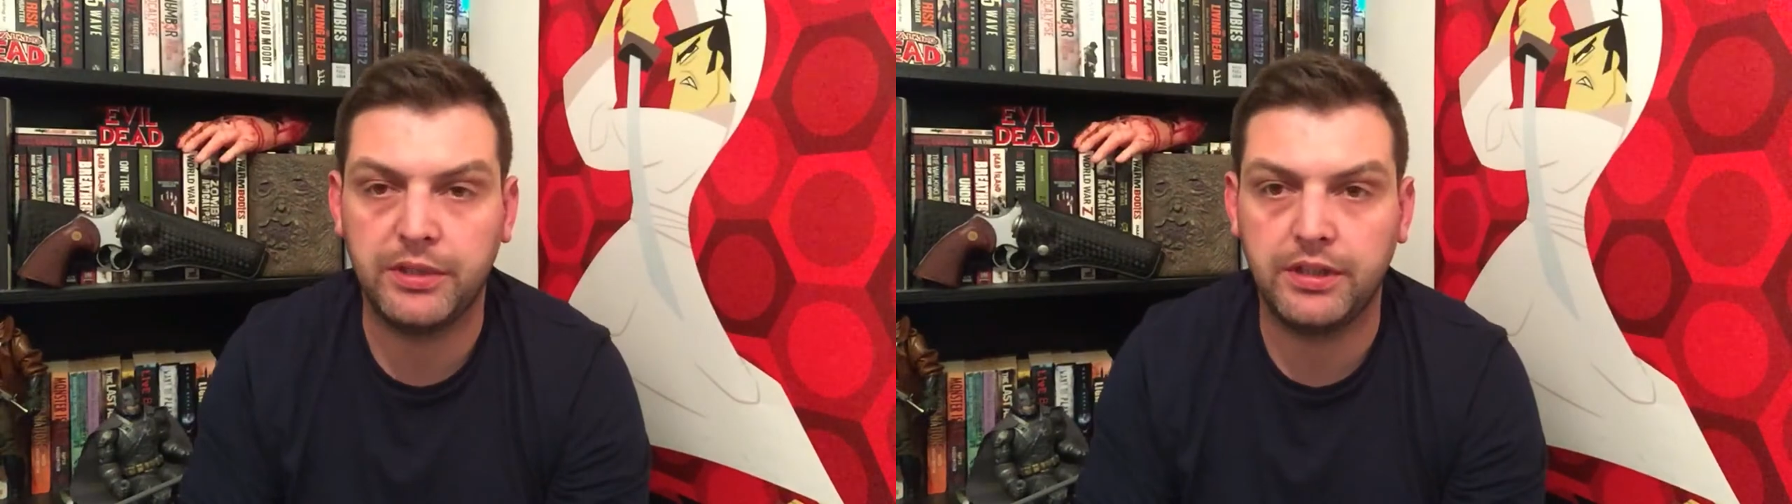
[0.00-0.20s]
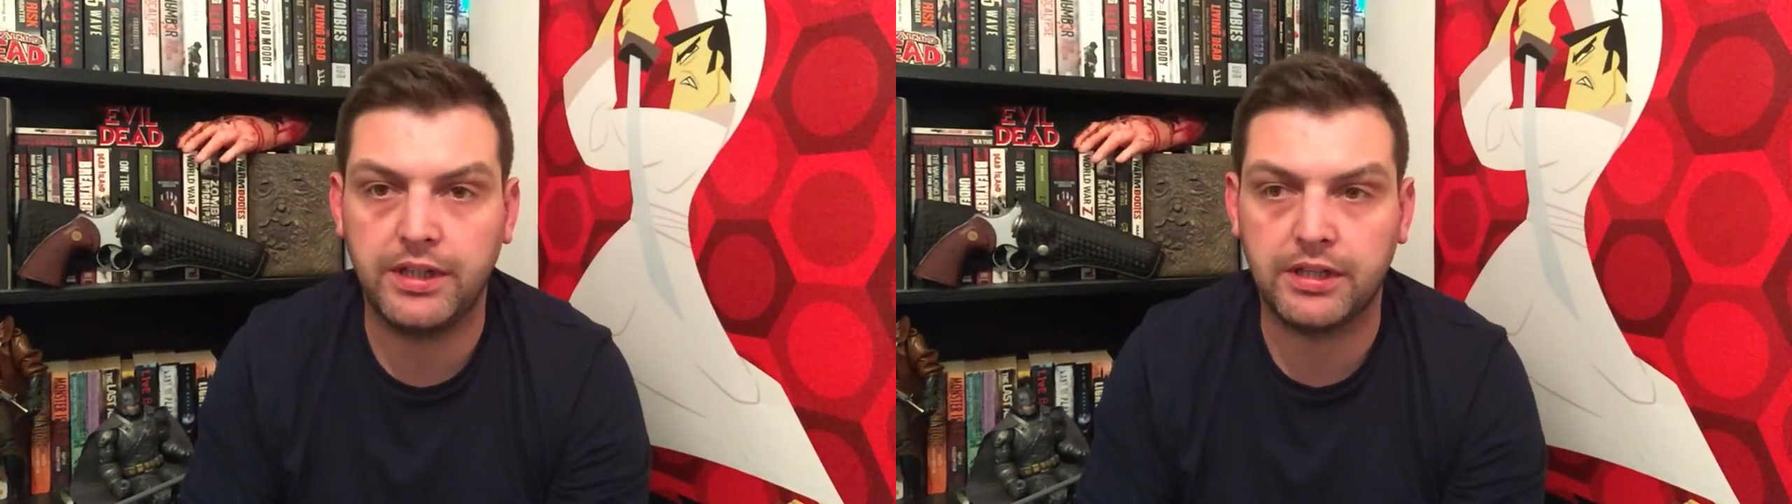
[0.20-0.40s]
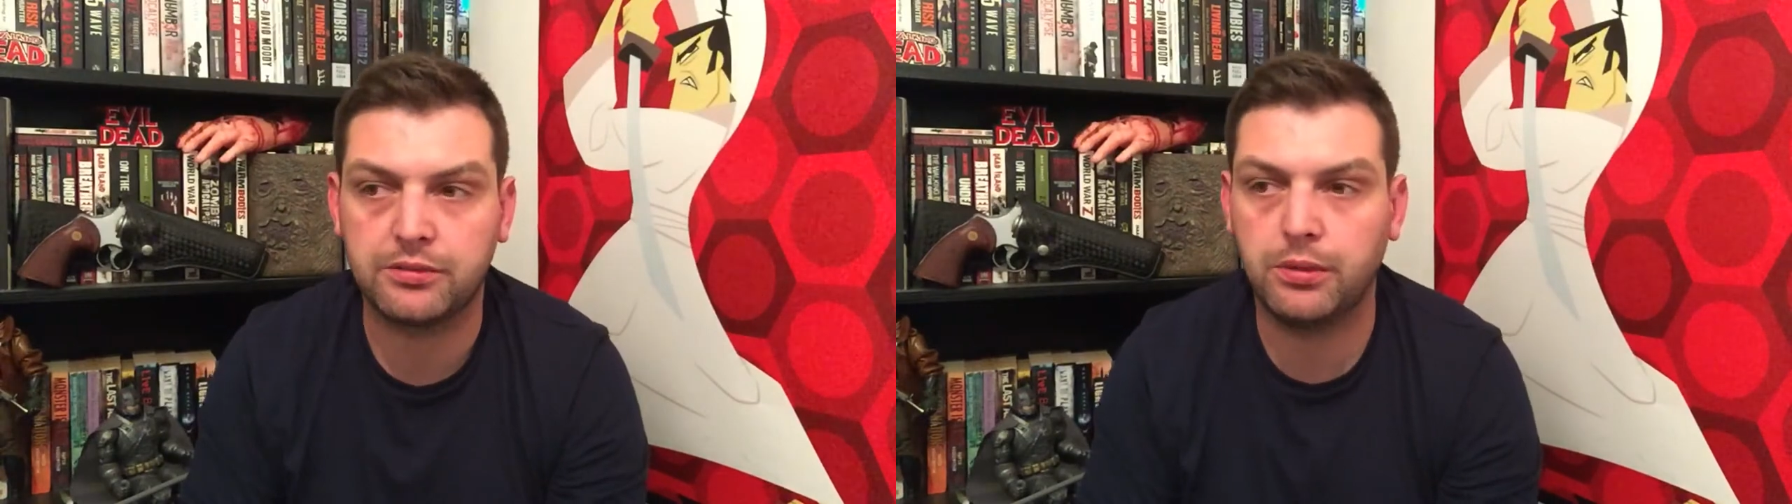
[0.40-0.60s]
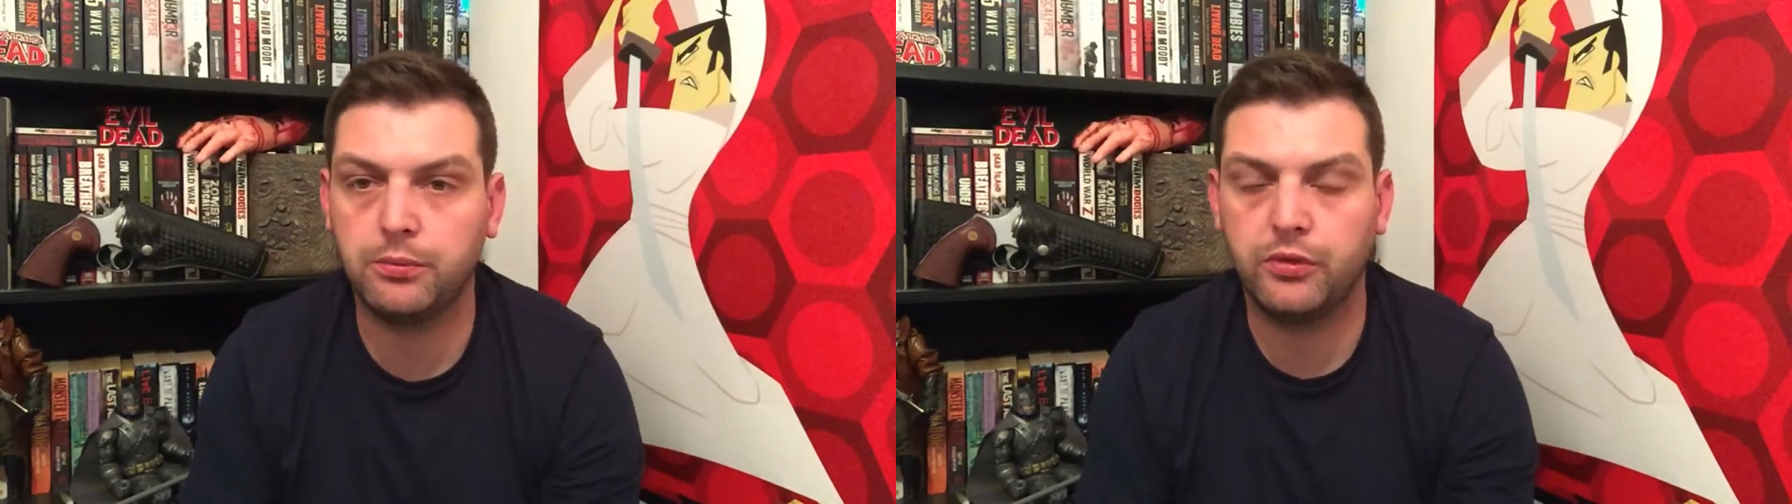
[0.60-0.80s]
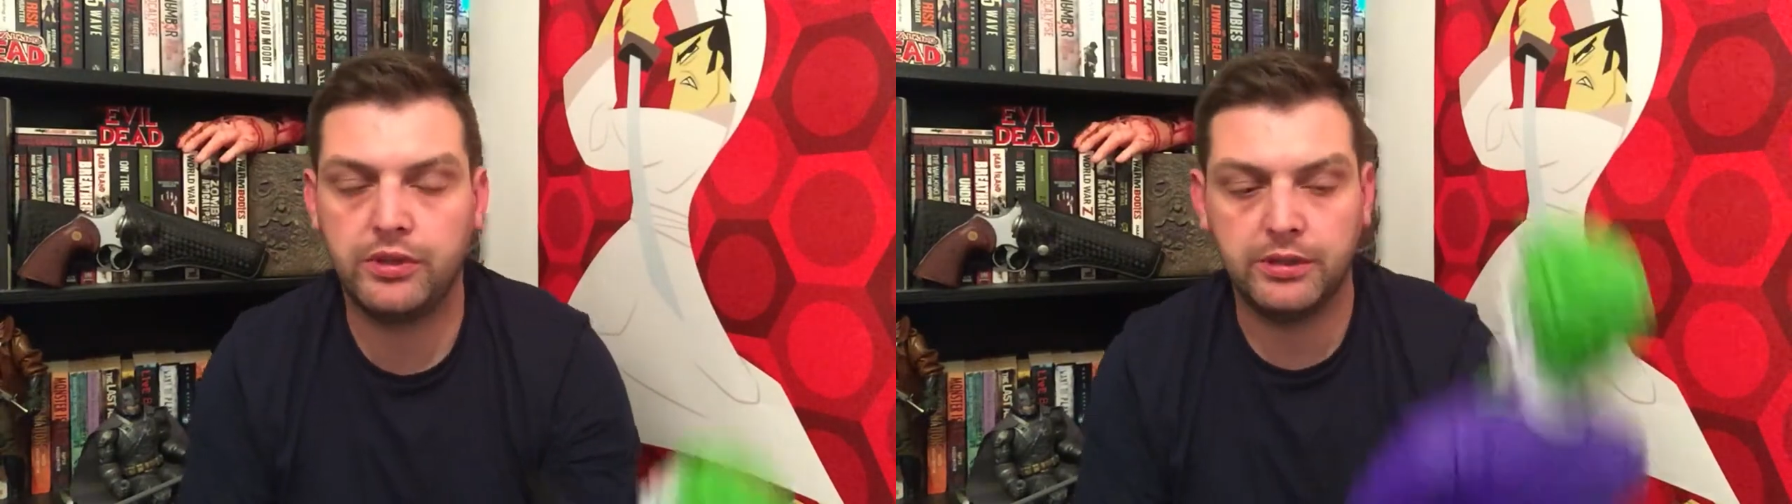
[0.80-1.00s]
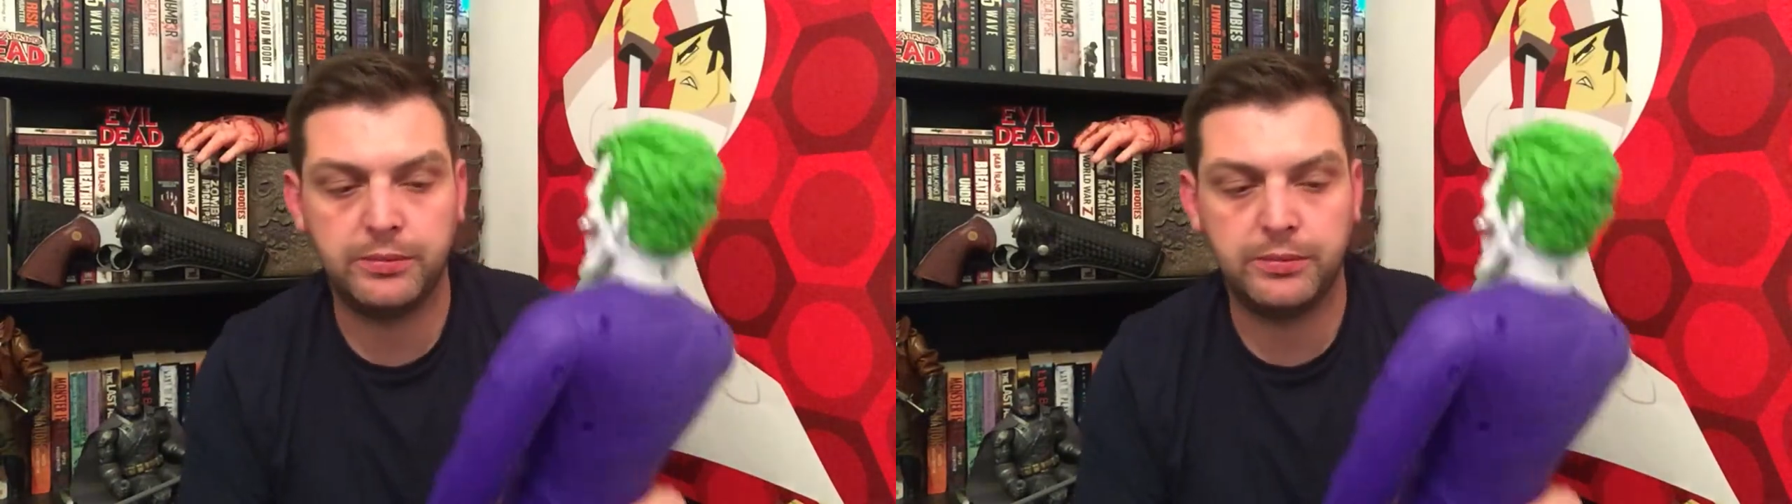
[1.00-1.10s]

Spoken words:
be the next one where he'll